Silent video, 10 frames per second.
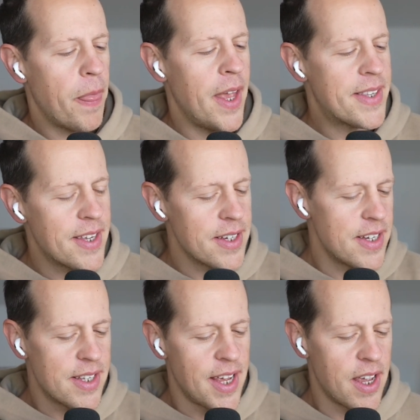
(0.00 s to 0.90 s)
It
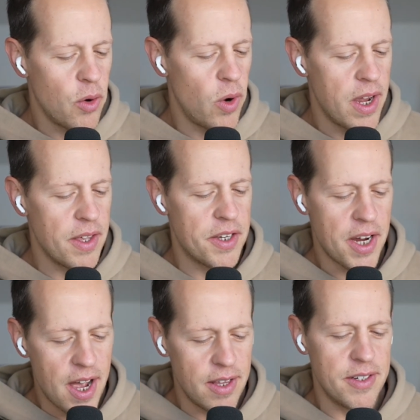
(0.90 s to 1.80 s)
doesn't take away the
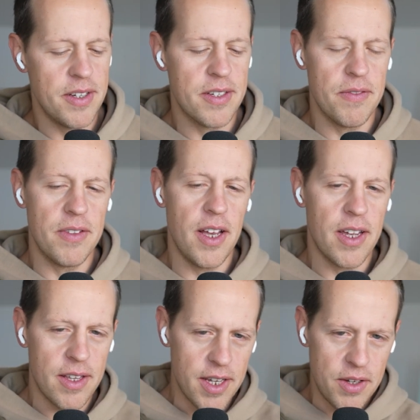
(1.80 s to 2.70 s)
challenges of
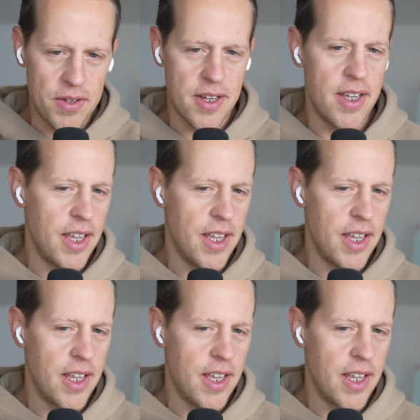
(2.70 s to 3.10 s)
like you said,